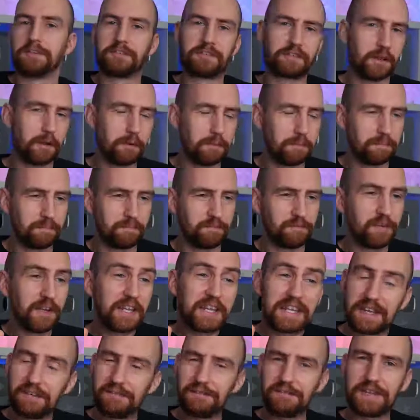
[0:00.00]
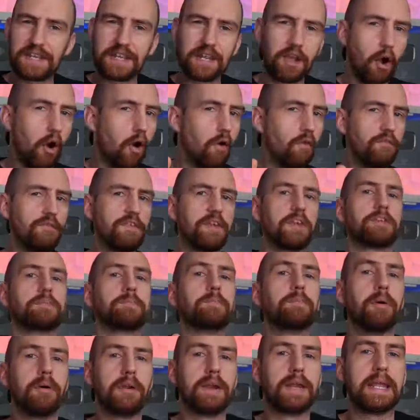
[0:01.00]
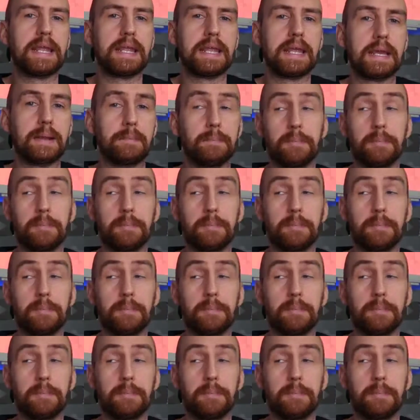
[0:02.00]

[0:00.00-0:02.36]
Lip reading: So forgive the obvious pun here,